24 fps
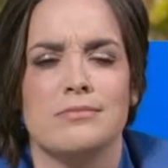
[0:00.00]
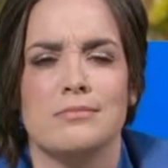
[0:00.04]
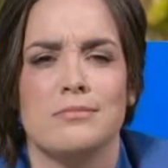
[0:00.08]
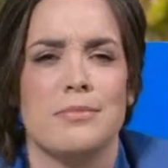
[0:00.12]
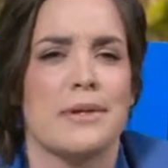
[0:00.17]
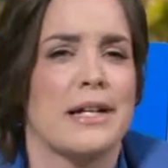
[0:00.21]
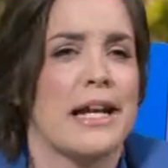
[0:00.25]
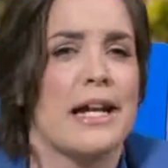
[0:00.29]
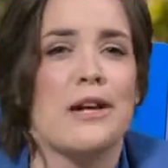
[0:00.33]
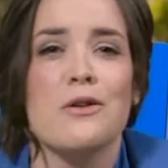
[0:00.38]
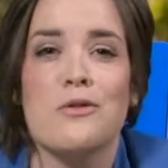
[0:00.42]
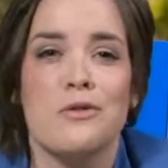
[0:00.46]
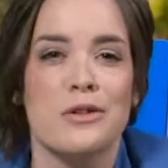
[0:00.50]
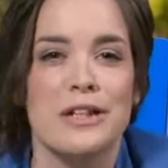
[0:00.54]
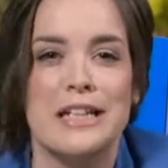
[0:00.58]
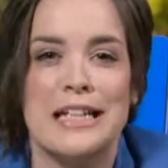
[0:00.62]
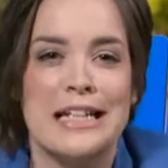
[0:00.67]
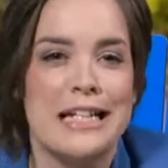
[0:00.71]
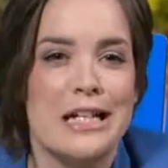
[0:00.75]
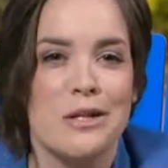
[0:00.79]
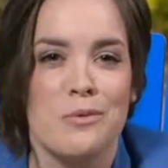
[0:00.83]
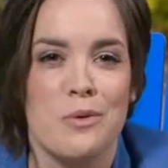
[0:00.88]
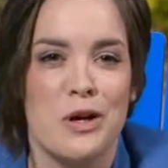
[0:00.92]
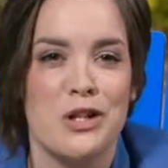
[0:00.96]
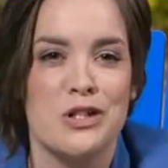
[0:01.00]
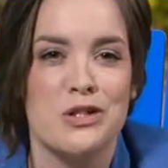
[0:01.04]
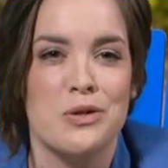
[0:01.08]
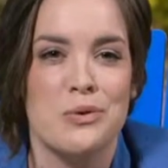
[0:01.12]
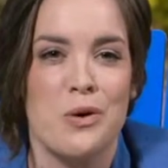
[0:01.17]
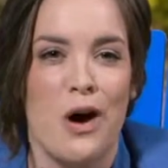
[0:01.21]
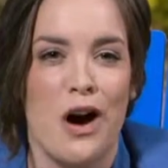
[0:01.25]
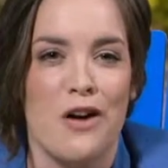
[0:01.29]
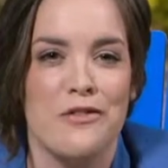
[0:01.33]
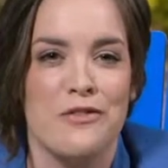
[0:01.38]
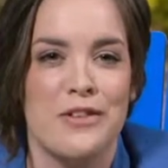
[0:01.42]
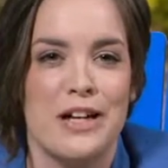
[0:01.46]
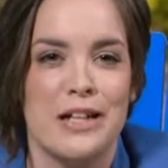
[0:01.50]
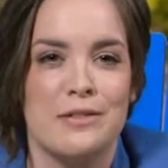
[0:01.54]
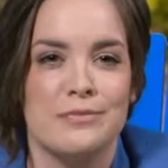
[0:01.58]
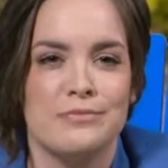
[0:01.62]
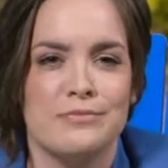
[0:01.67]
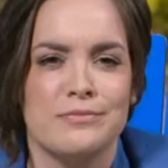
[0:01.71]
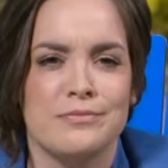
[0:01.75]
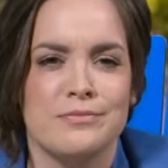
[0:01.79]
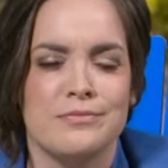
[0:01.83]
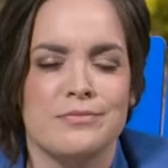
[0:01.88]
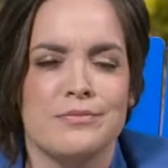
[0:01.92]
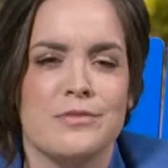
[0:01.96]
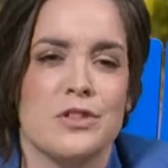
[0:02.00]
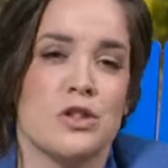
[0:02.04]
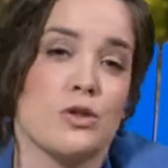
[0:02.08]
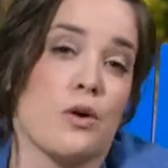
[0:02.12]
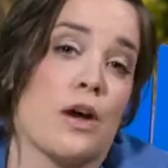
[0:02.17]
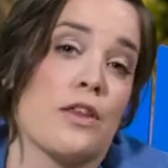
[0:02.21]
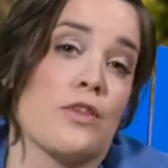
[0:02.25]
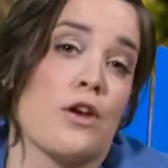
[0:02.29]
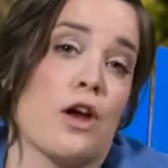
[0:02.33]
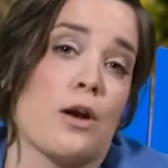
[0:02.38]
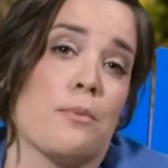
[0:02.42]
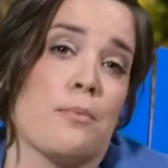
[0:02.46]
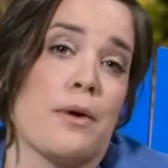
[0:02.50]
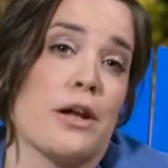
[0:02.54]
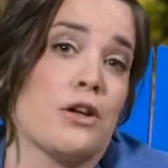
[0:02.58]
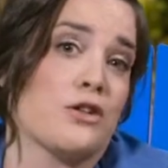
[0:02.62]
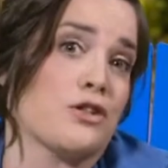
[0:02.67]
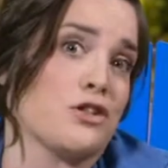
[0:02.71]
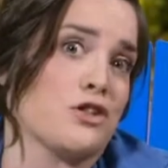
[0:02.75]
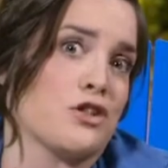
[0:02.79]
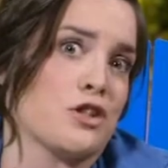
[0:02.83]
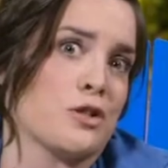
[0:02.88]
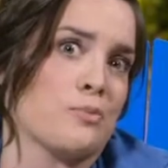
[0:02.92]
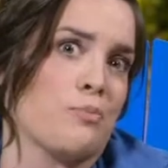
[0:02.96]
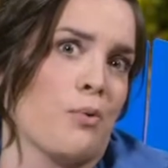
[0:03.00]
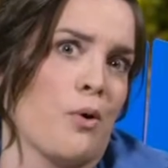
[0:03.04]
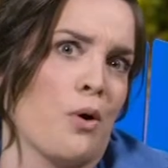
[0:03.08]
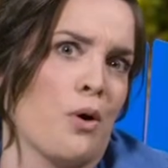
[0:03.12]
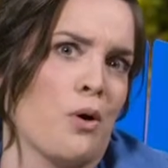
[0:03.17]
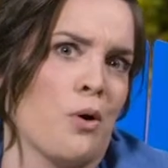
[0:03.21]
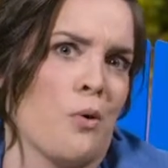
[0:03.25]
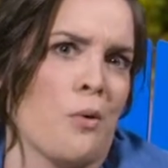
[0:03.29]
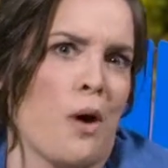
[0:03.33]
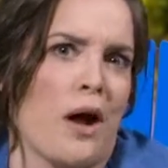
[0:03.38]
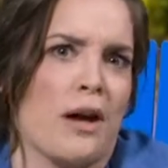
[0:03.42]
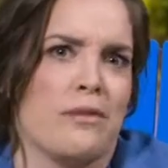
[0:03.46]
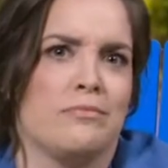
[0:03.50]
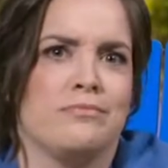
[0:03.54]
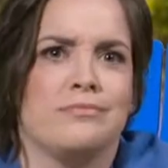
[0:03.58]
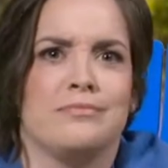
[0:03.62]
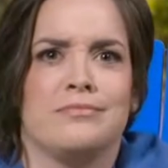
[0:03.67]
but I don't really need one too often, so I thought it better to just borrow one.